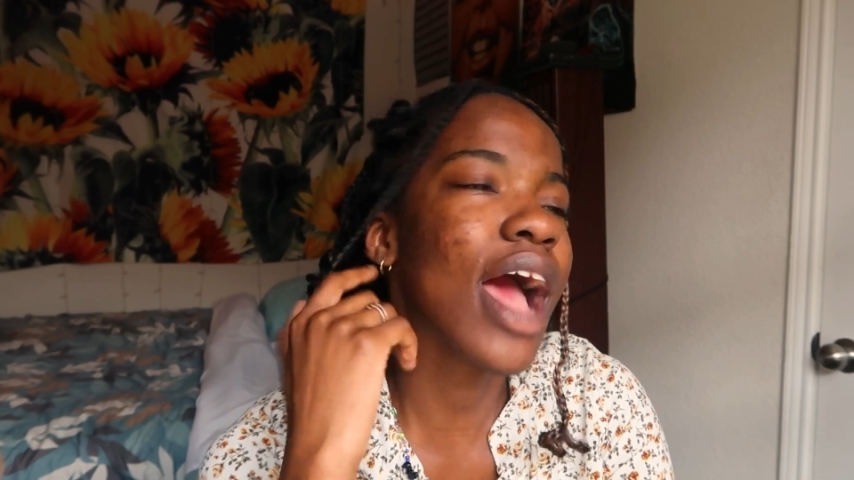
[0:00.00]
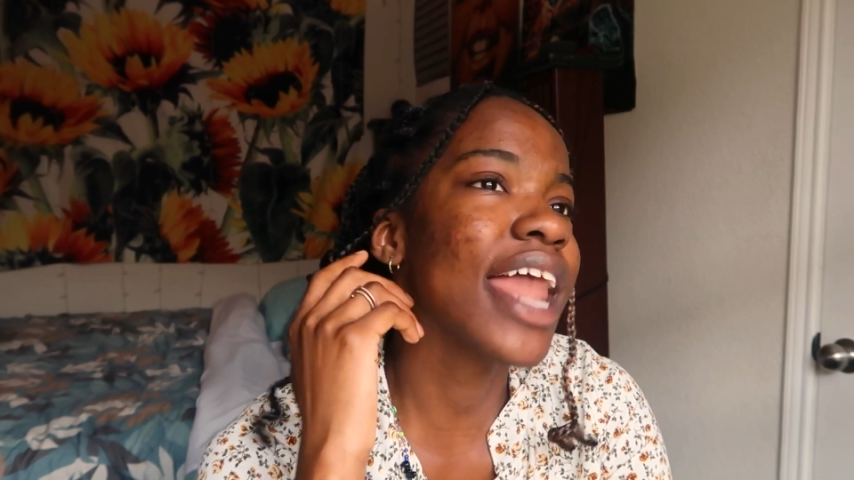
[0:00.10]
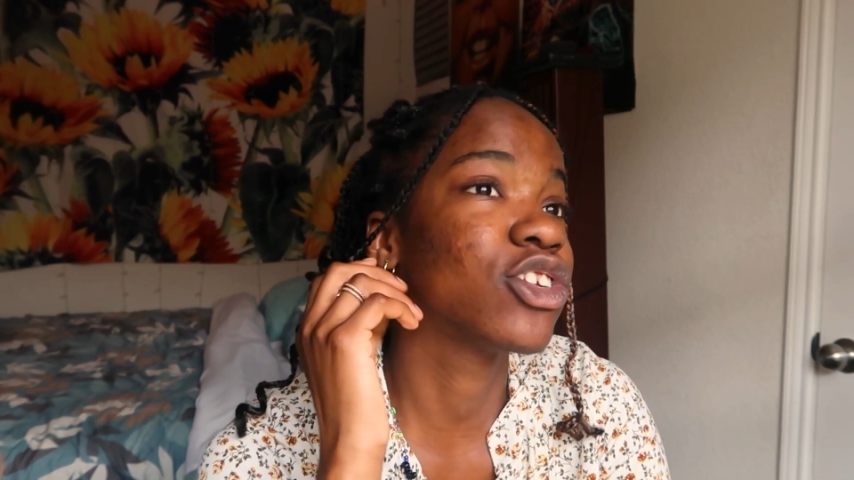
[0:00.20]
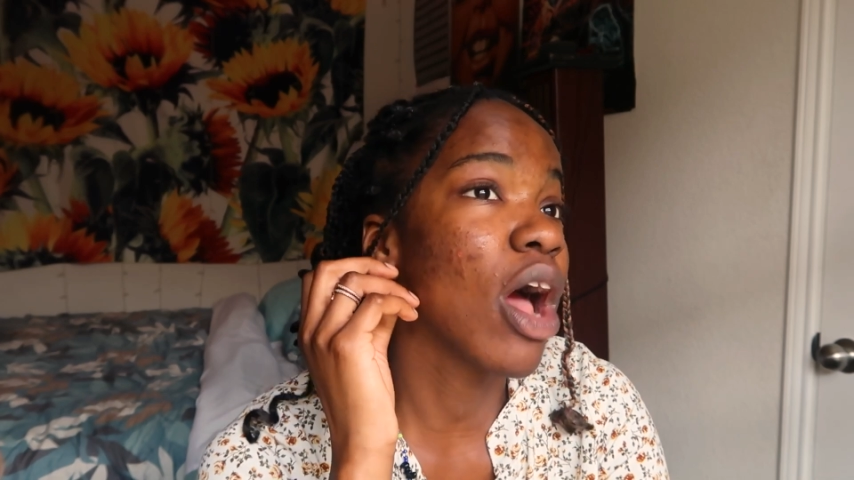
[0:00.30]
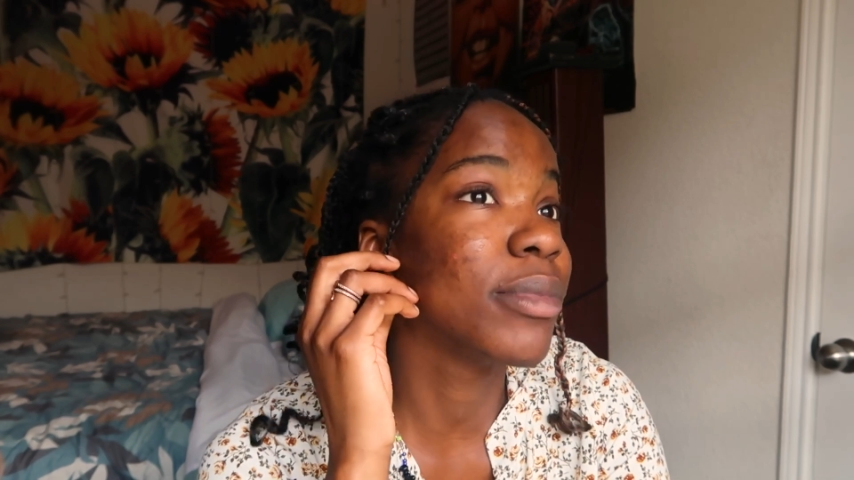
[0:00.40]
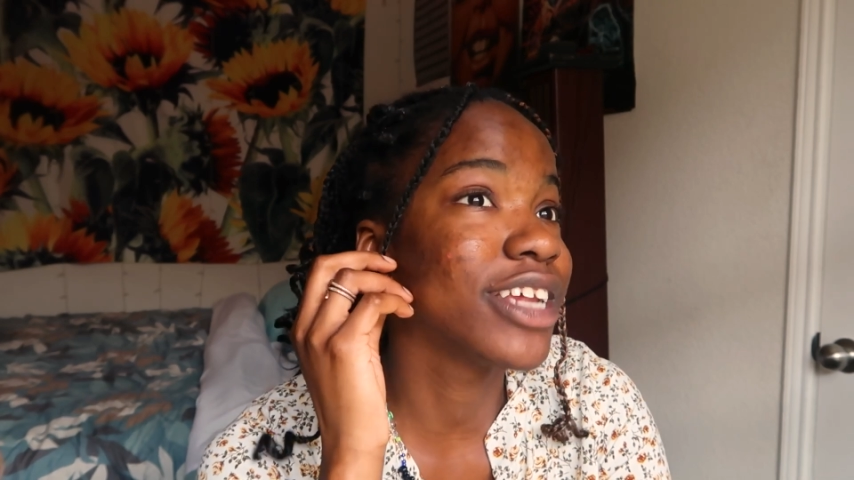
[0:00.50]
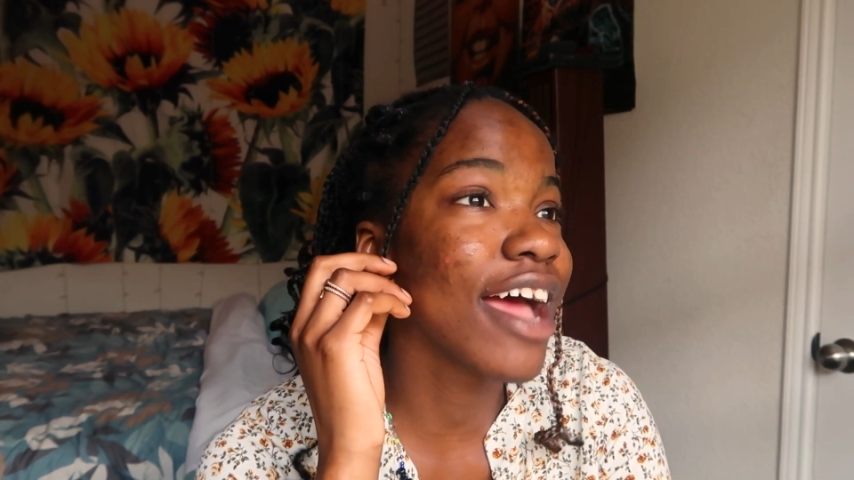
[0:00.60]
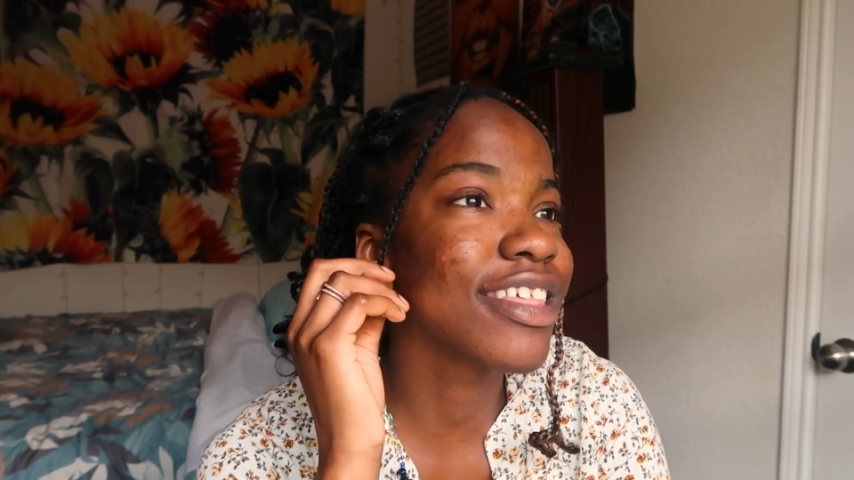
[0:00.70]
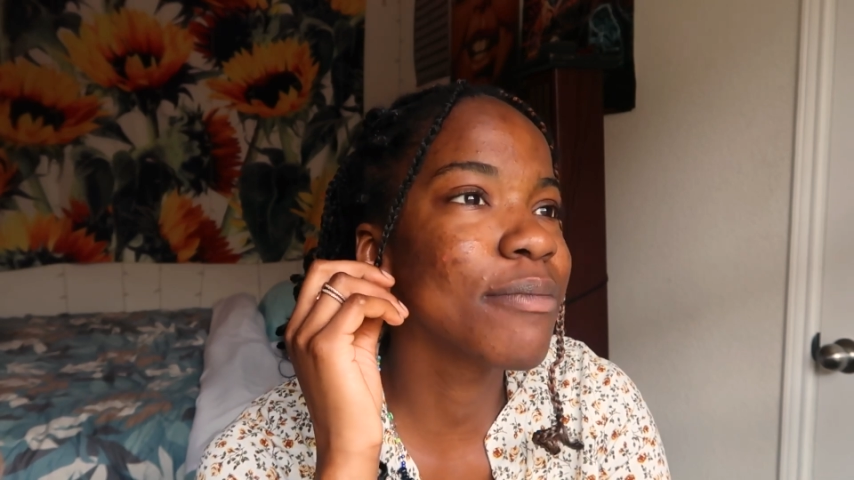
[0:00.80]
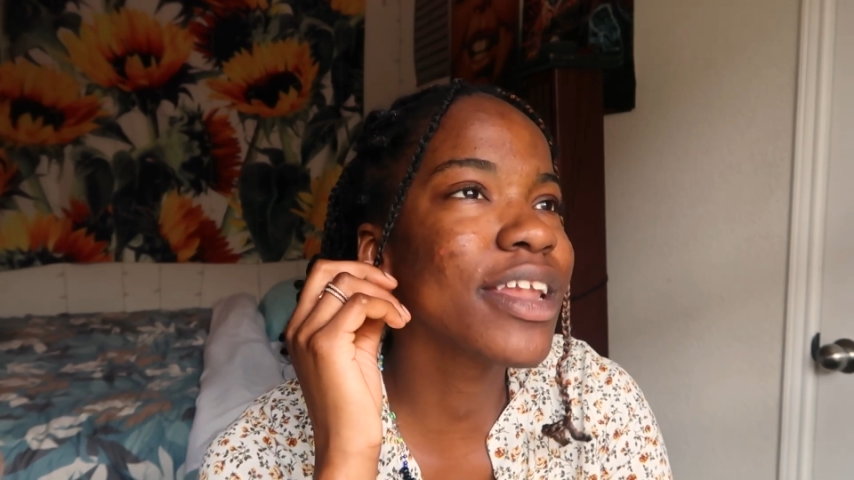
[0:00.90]
kind of
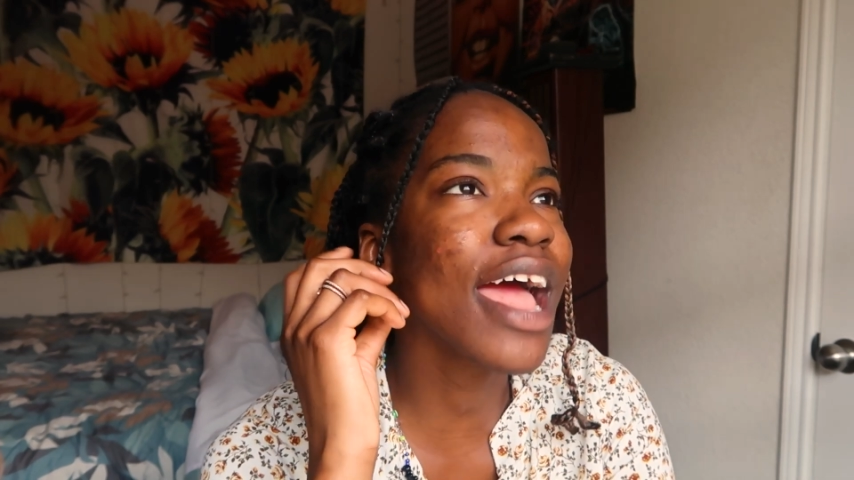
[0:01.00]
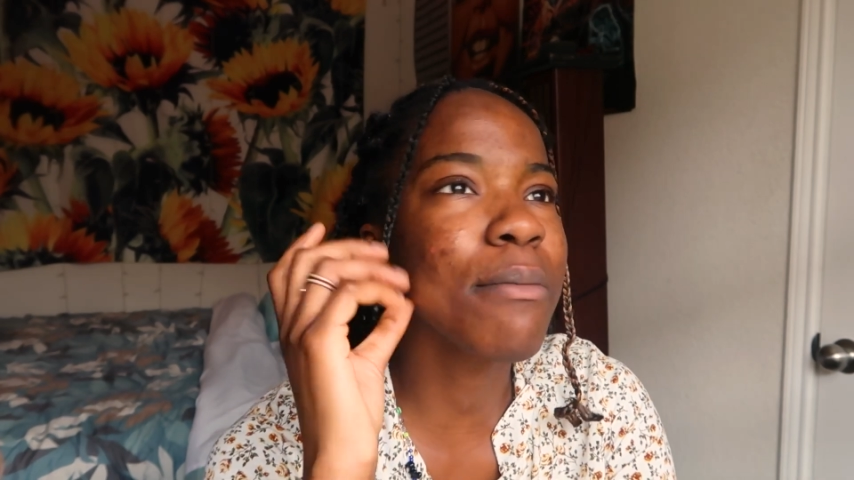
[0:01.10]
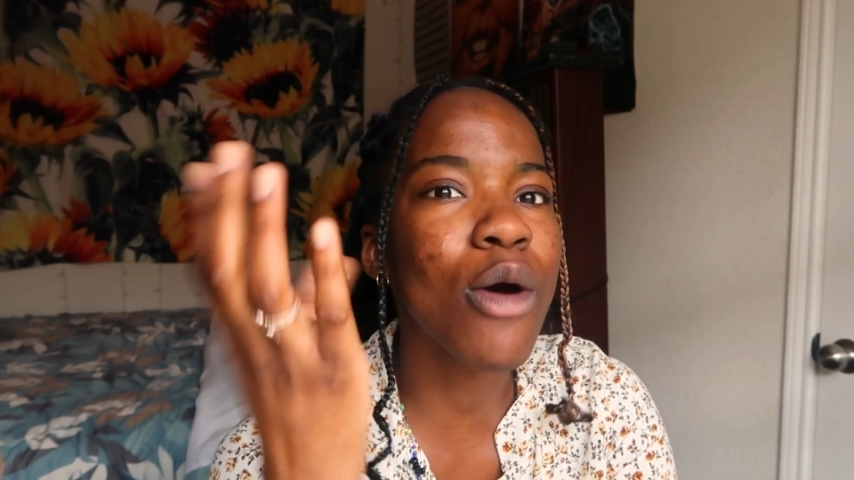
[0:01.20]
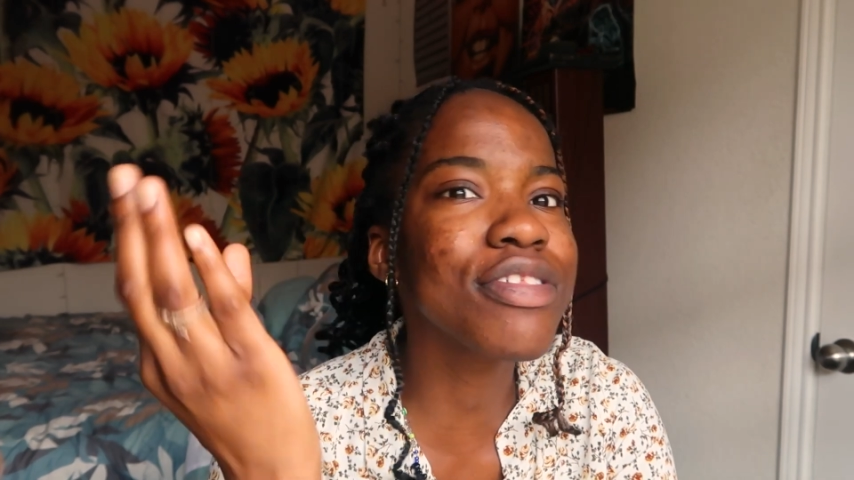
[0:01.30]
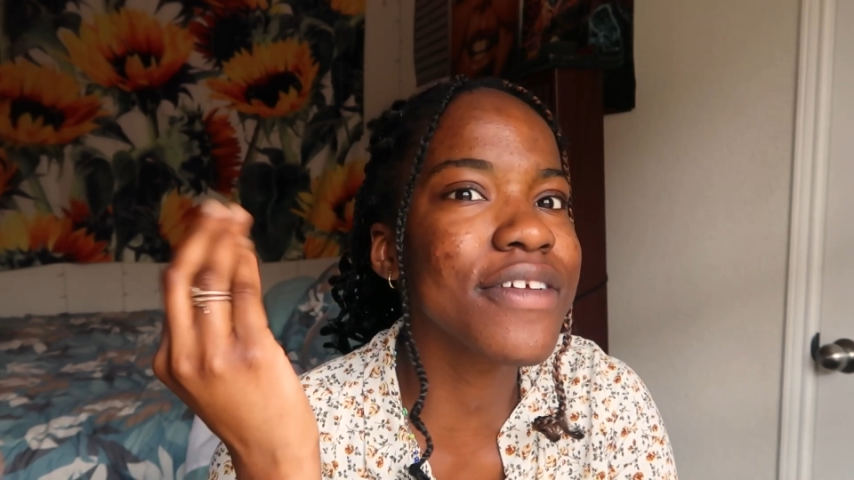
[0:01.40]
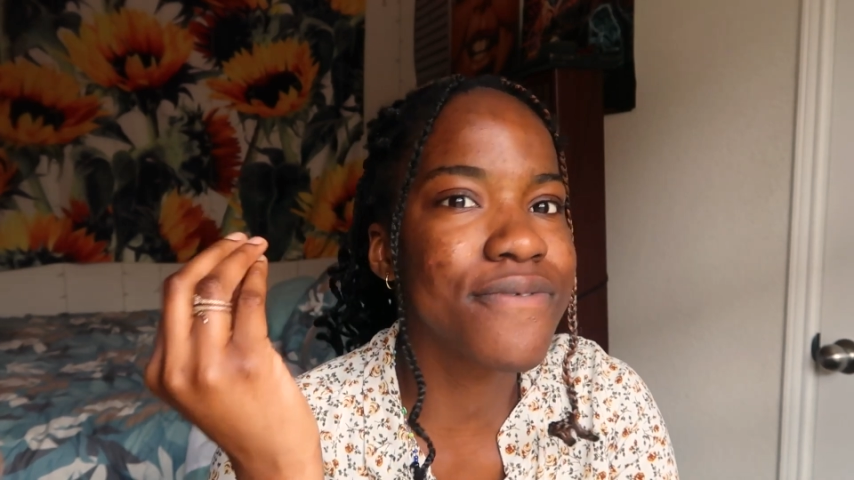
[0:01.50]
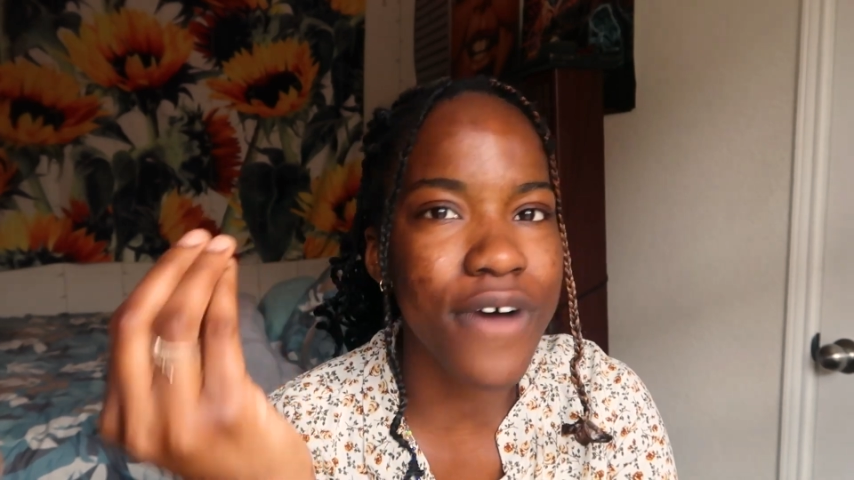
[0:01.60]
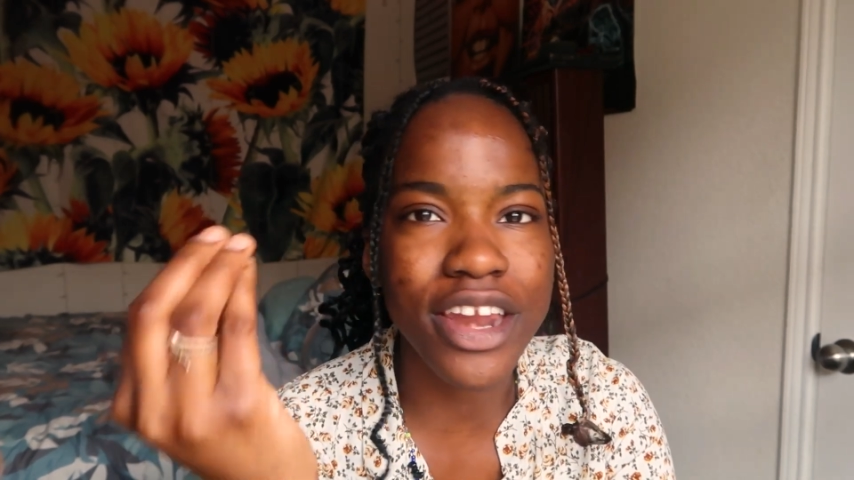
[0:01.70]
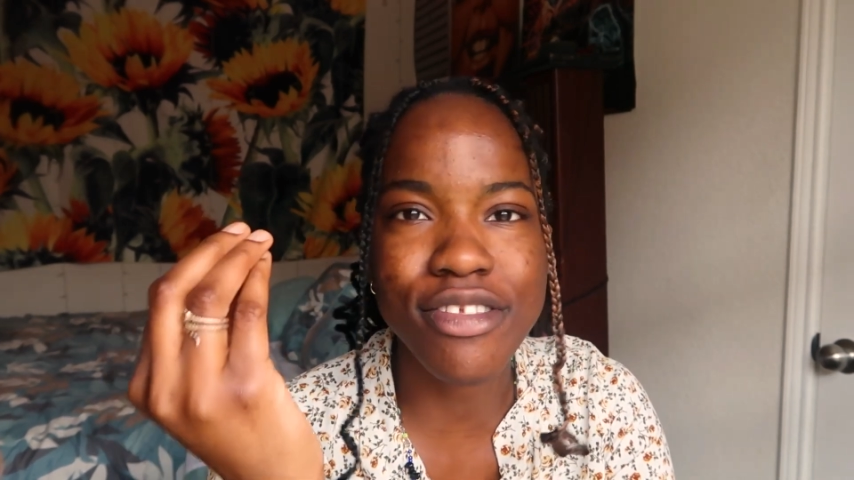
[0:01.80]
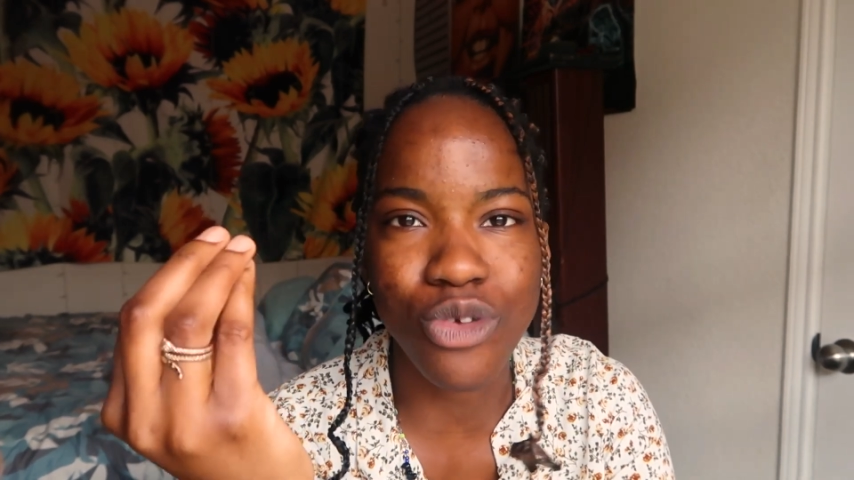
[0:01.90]
traumatizing, but like mostly funny